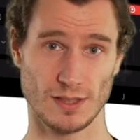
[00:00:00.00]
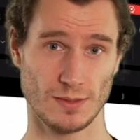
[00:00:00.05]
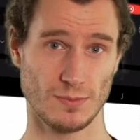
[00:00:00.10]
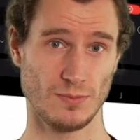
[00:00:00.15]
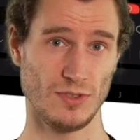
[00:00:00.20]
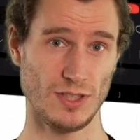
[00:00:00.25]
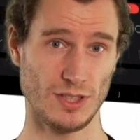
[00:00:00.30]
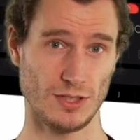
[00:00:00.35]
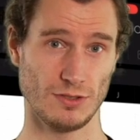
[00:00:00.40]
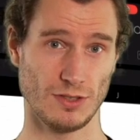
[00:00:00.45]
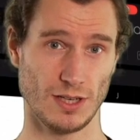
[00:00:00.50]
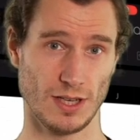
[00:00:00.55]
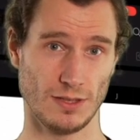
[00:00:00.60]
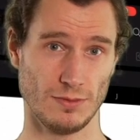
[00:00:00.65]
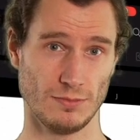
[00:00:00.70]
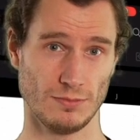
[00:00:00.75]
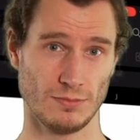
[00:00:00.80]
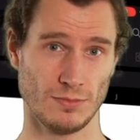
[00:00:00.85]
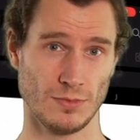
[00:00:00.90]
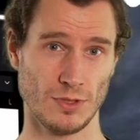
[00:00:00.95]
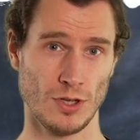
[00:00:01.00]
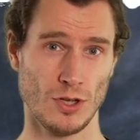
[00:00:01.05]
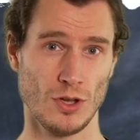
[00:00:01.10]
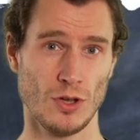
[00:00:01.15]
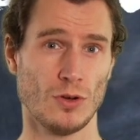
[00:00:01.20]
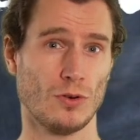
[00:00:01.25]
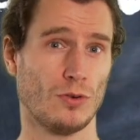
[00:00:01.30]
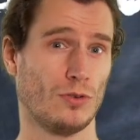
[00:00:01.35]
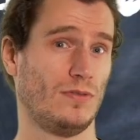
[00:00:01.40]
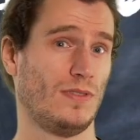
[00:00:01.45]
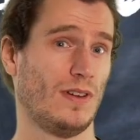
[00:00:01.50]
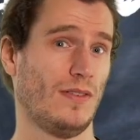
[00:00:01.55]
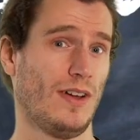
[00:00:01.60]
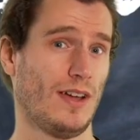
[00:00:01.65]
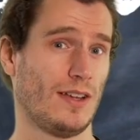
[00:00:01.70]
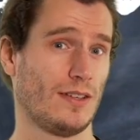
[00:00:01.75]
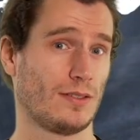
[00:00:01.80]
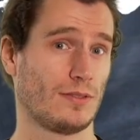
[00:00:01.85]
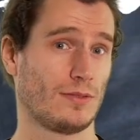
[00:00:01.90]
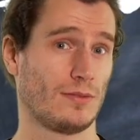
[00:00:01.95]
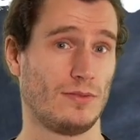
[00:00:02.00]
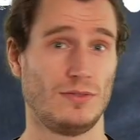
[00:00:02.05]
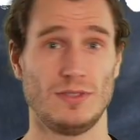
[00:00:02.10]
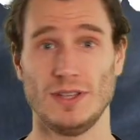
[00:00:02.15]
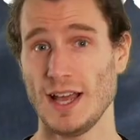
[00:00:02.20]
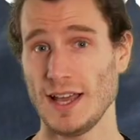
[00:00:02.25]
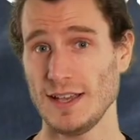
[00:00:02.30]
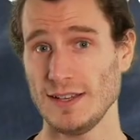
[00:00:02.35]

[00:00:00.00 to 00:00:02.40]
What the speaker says: want, take a look at the task below this video,